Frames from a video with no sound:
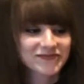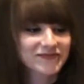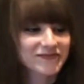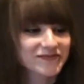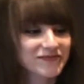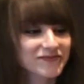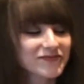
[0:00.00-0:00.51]

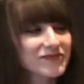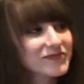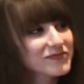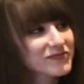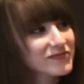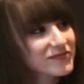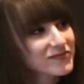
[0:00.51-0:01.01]

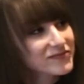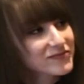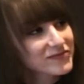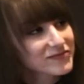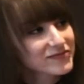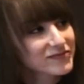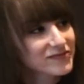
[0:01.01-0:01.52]

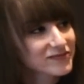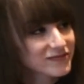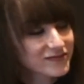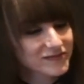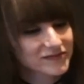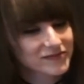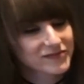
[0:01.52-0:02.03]

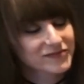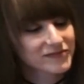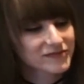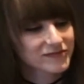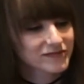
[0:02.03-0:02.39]
This person isn't speaking.